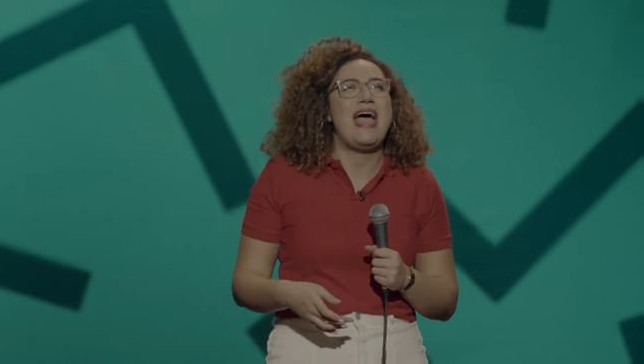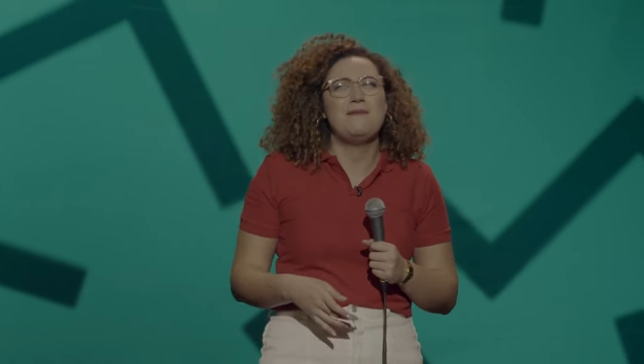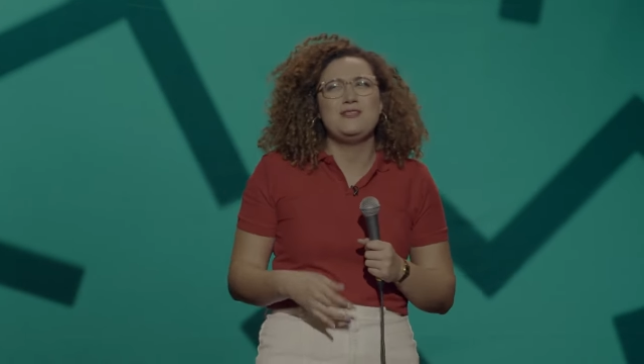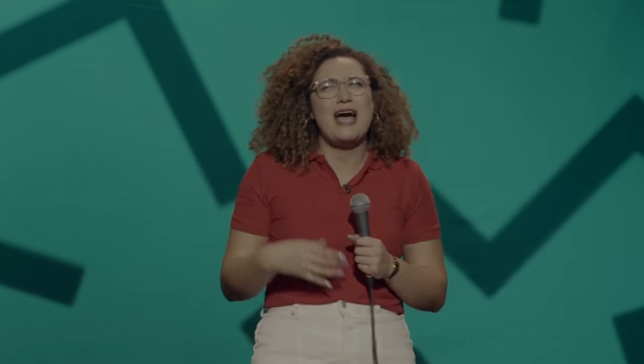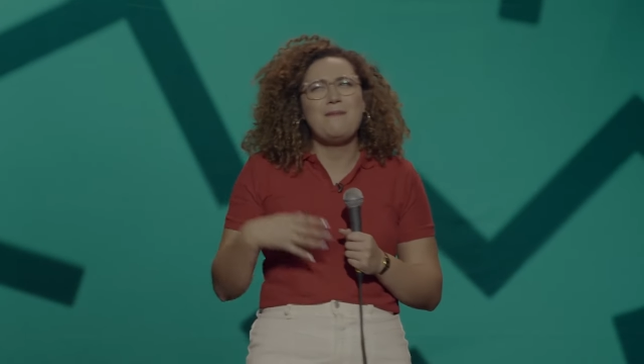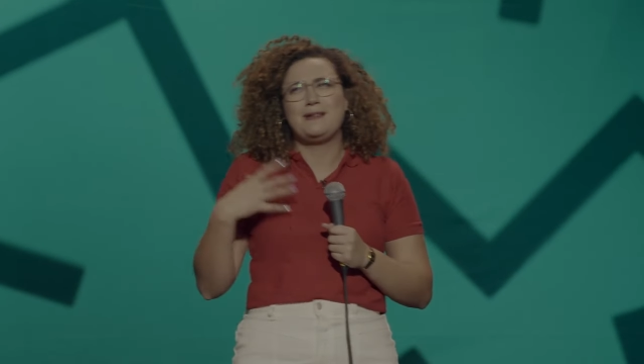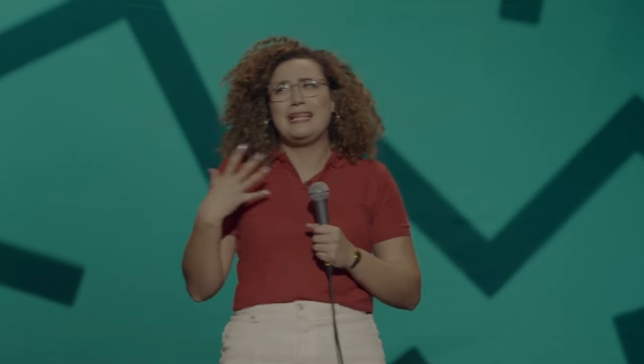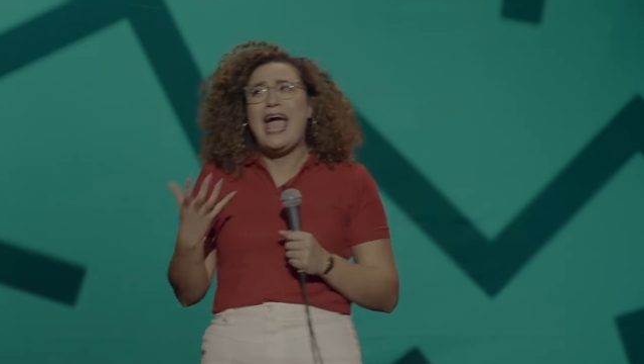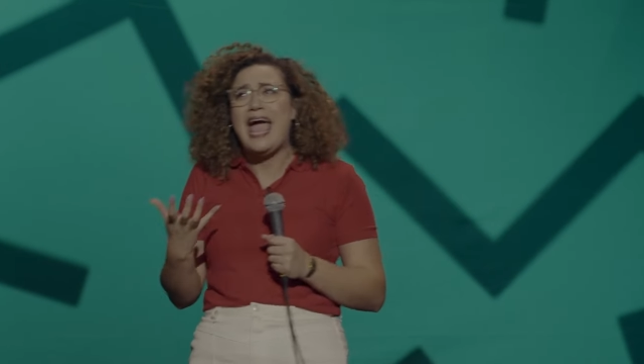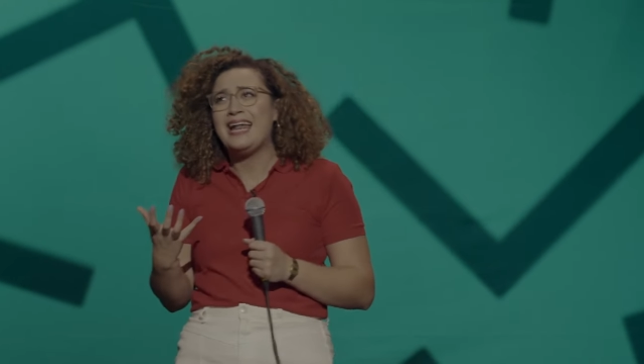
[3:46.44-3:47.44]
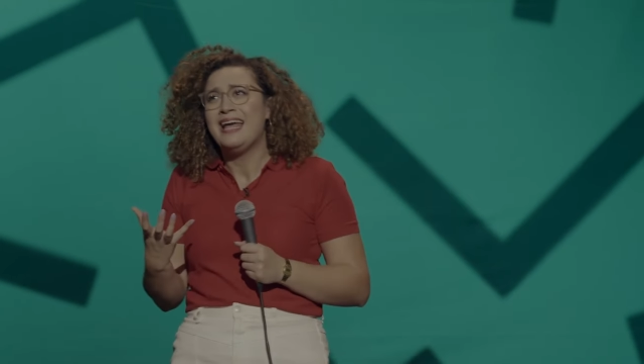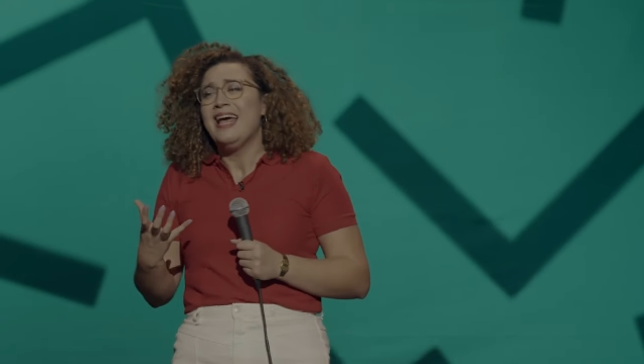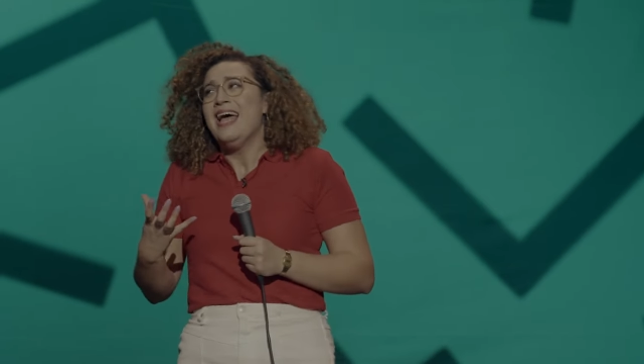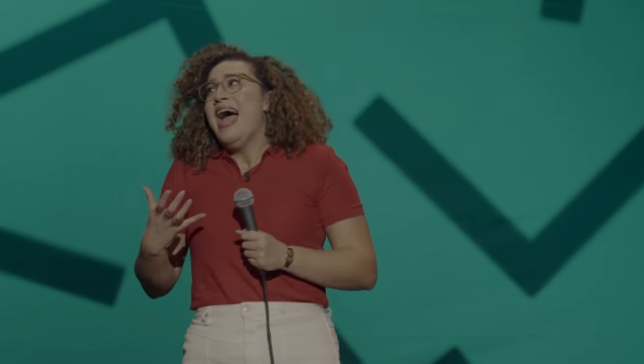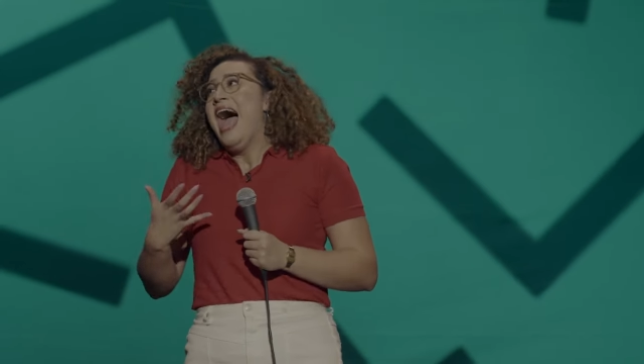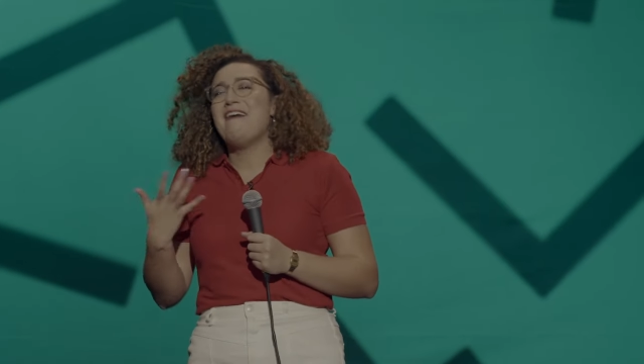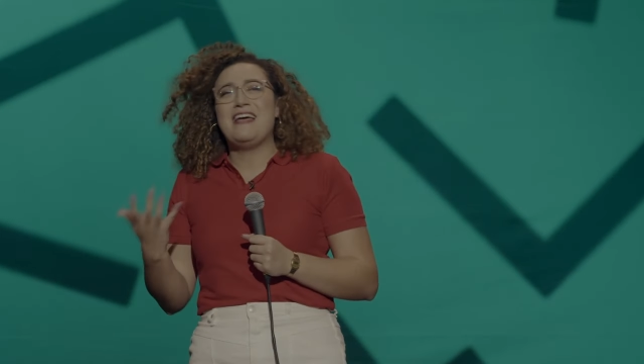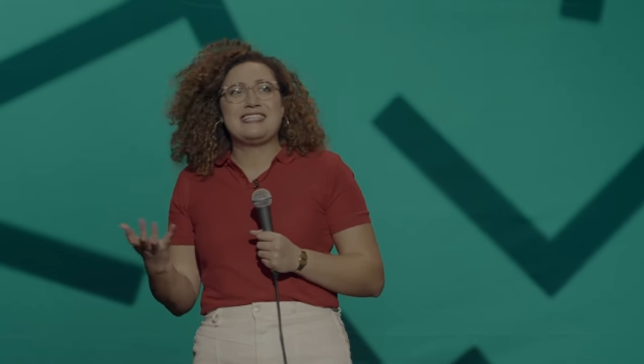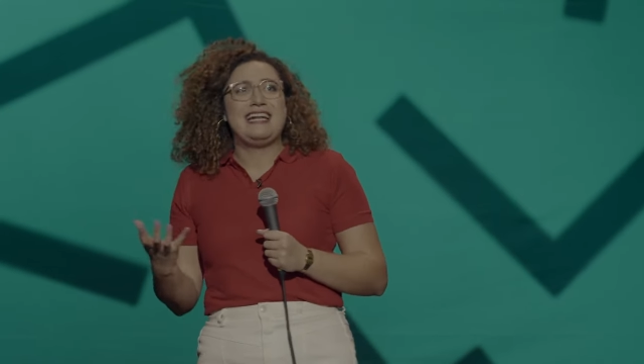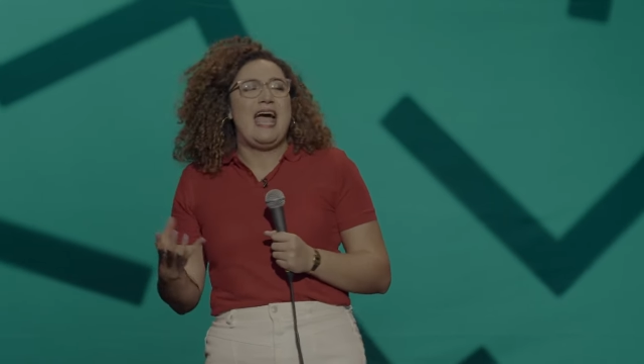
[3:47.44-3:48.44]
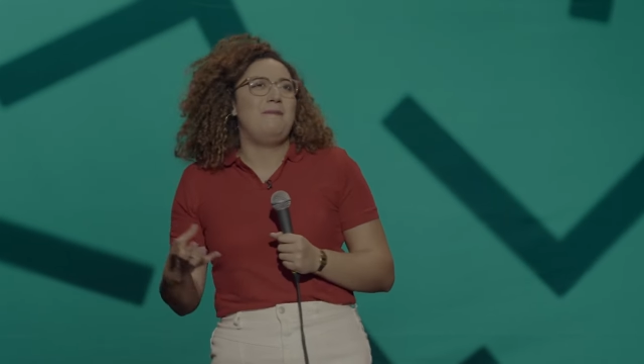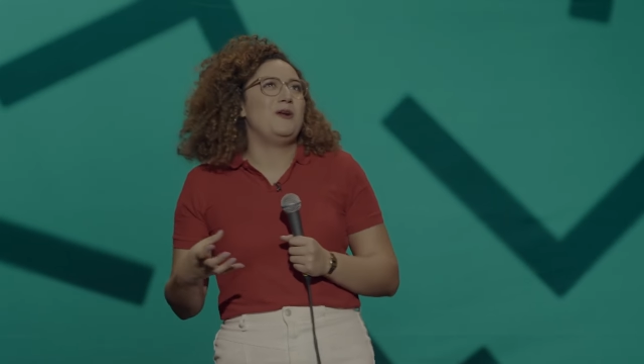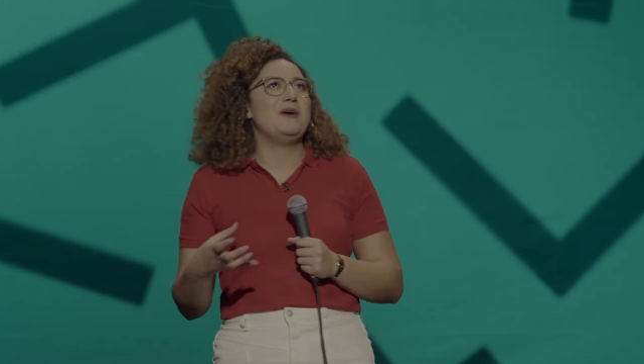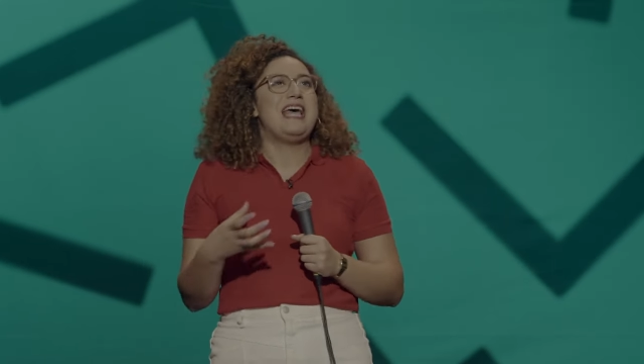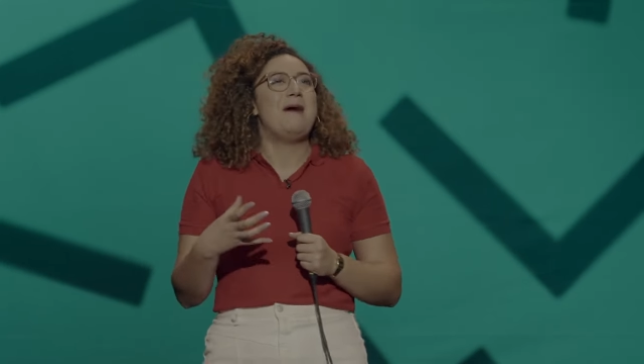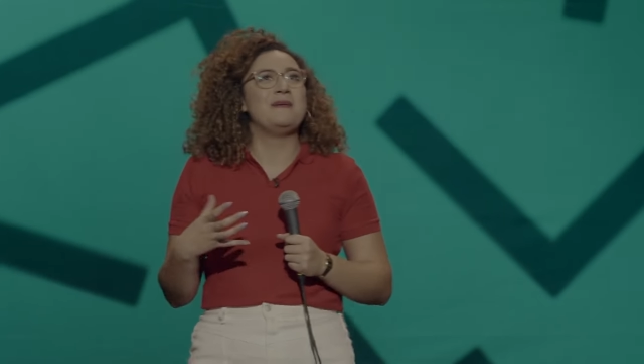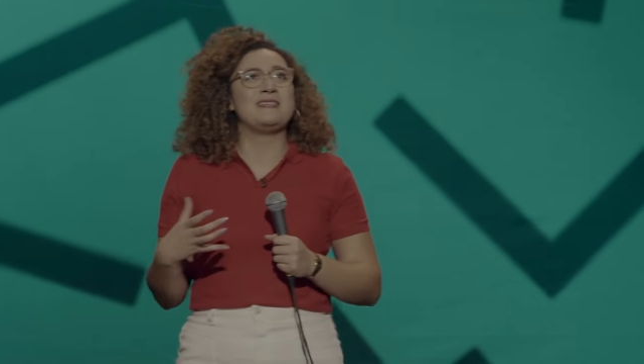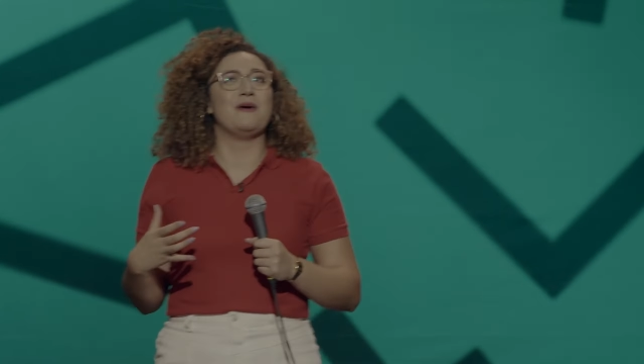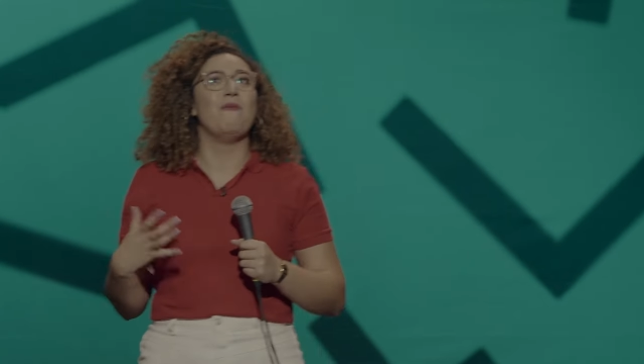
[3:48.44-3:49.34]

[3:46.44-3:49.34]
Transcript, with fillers: happens. You can't plan how that's going to happen. It always happens in the